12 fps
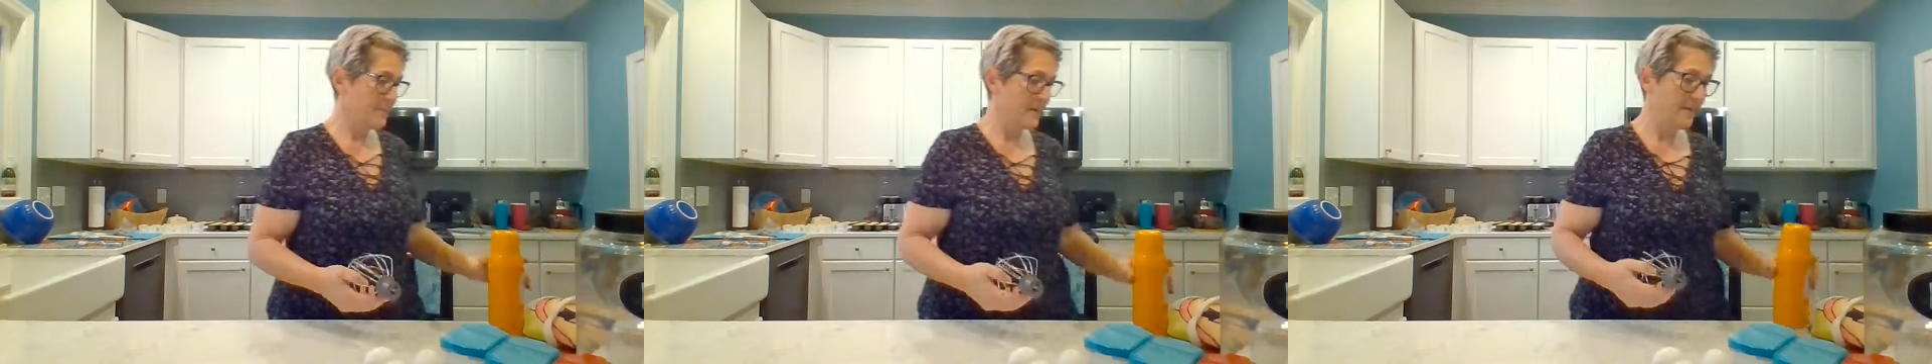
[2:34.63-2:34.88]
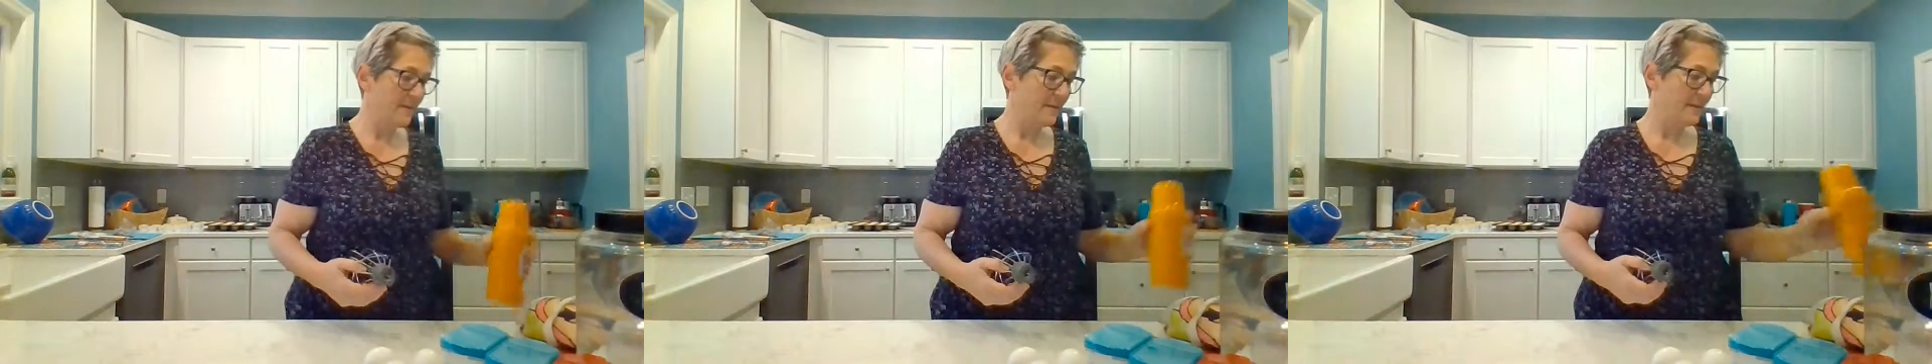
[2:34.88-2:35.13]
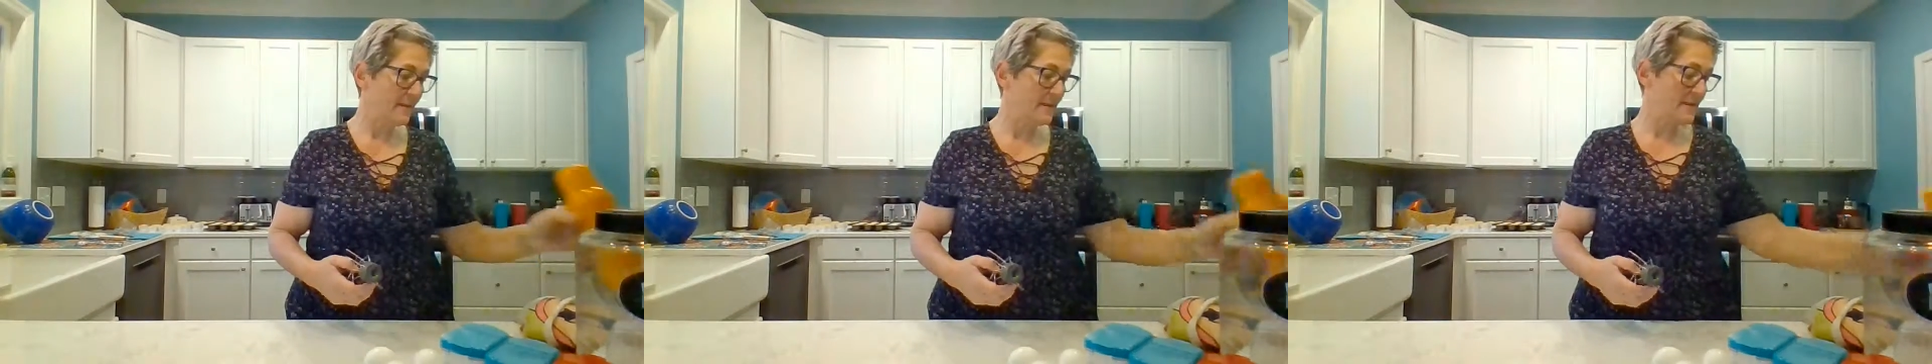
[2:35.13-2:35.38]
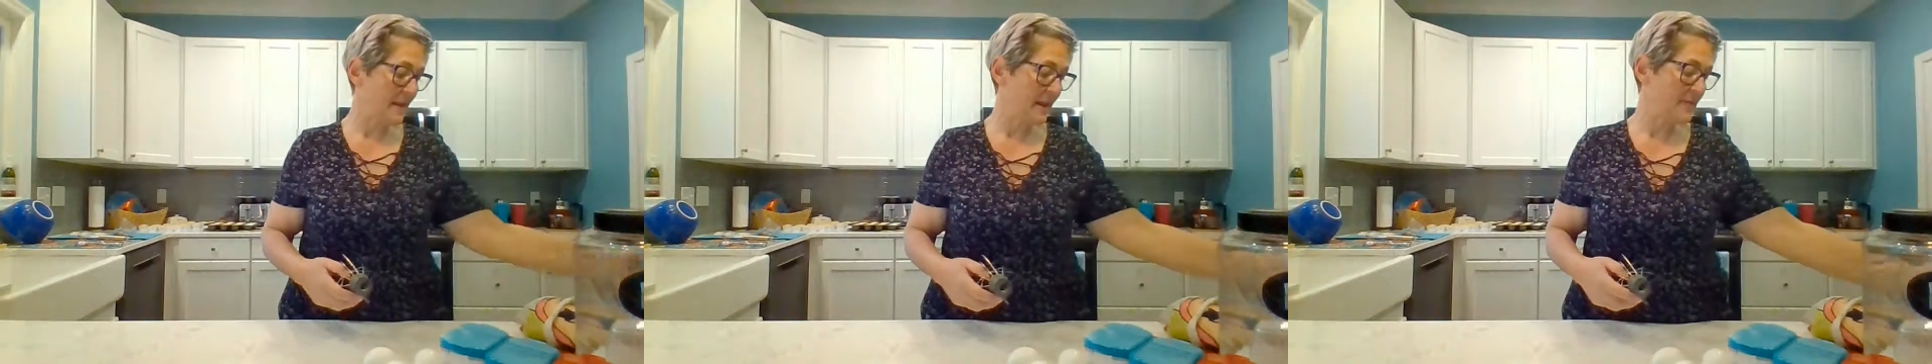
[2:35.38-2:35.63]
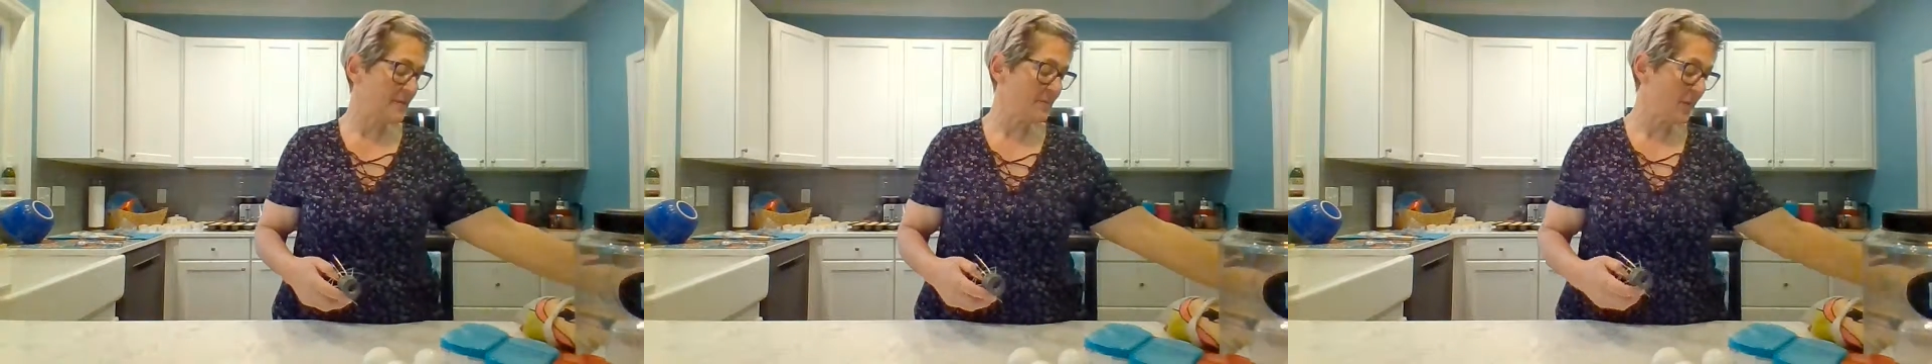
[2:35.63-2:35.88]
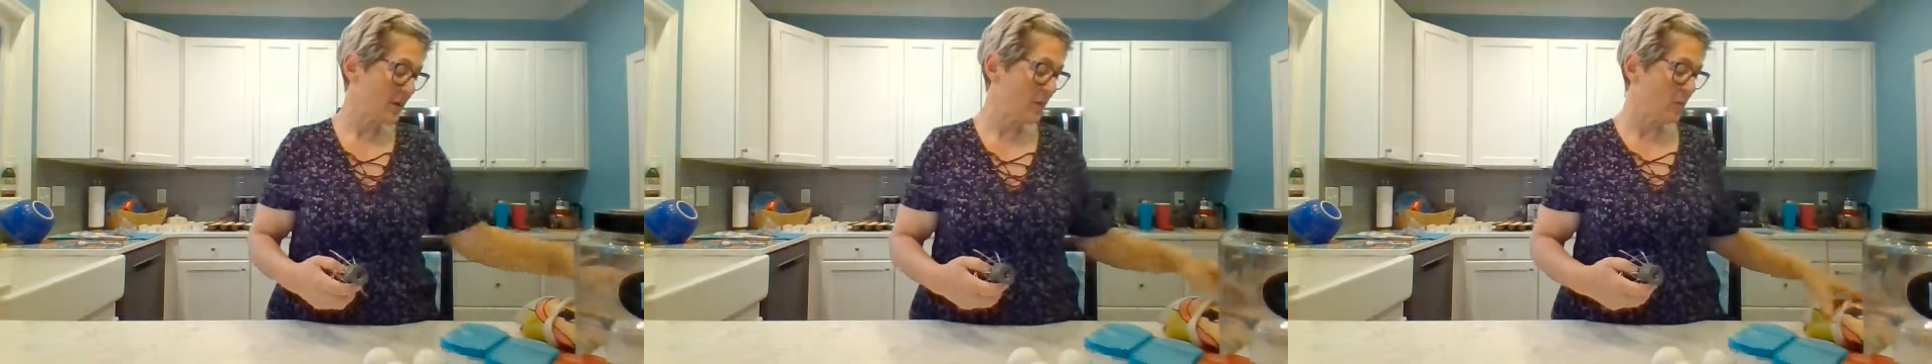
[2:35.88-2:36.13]
in this case,
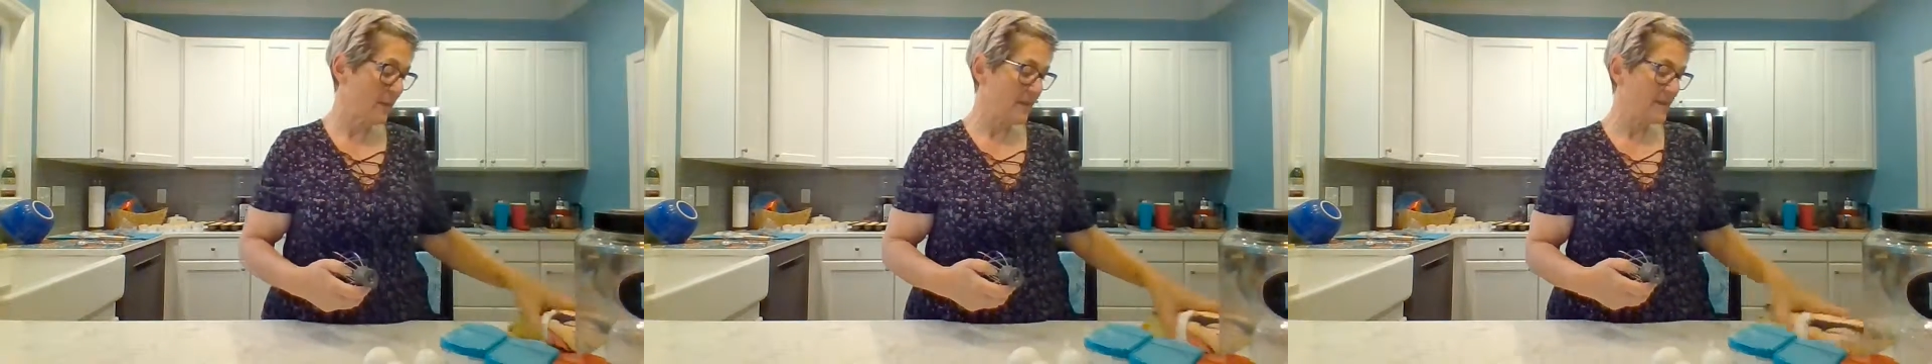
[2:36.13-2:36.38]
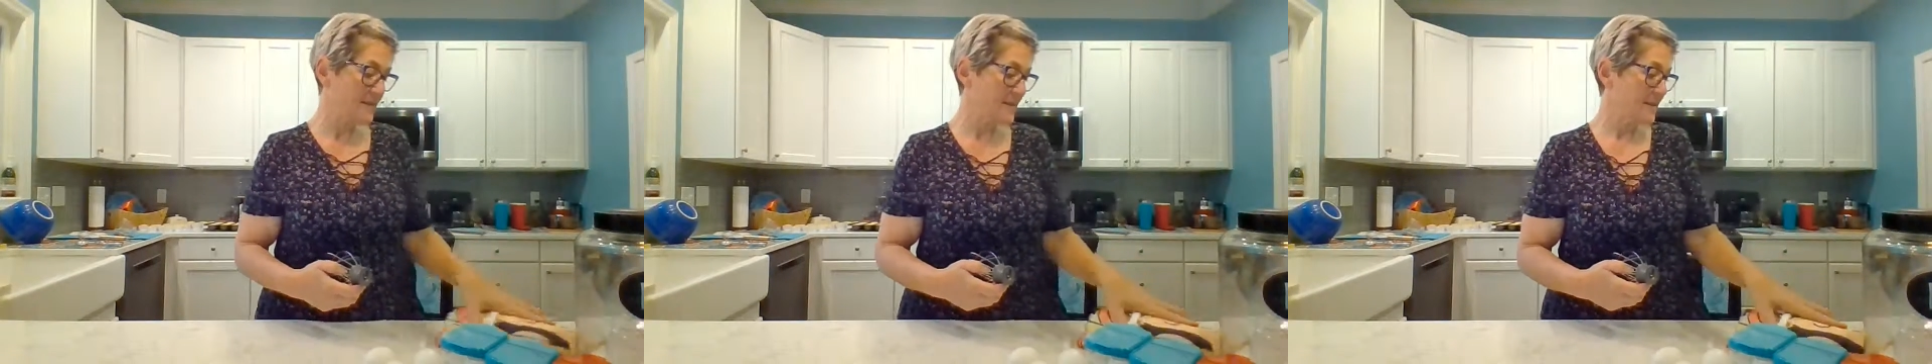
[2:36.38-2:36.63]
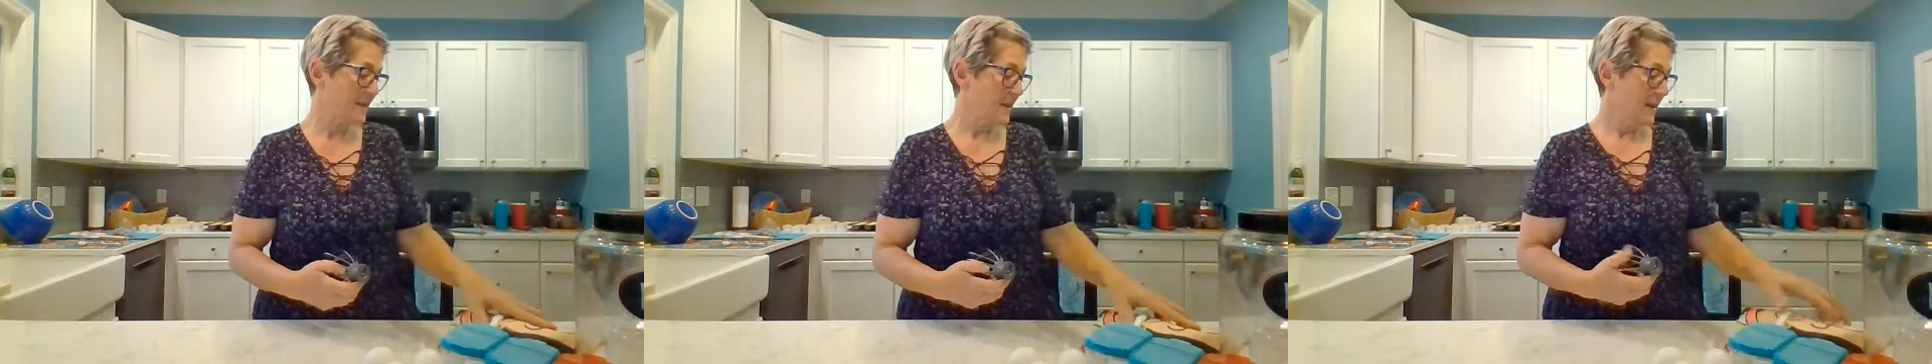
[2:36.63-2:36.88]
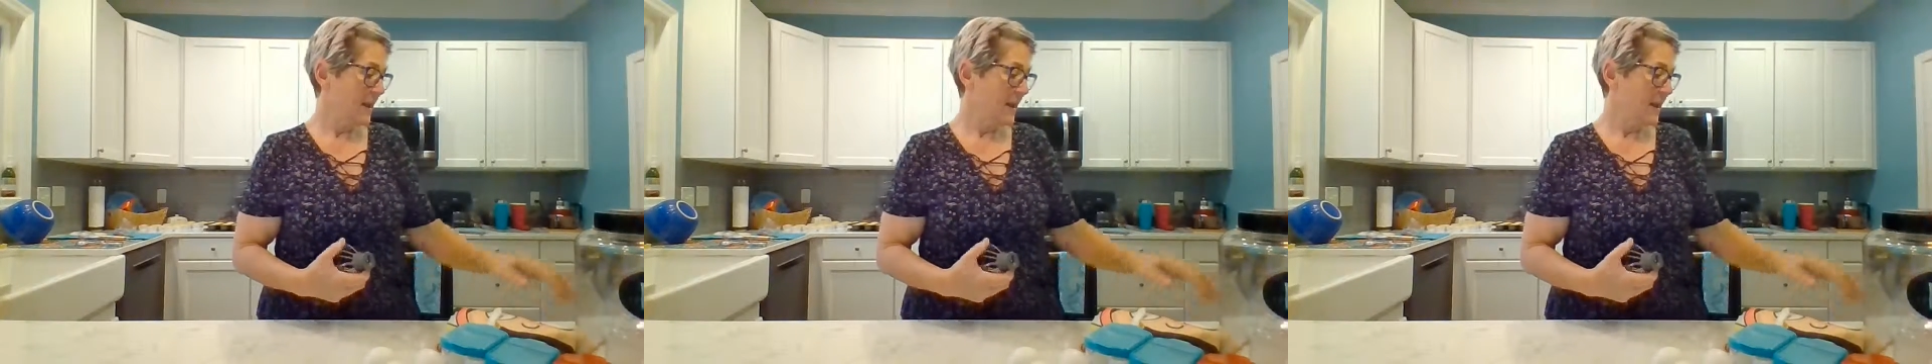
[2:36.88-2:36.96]
we're going to want these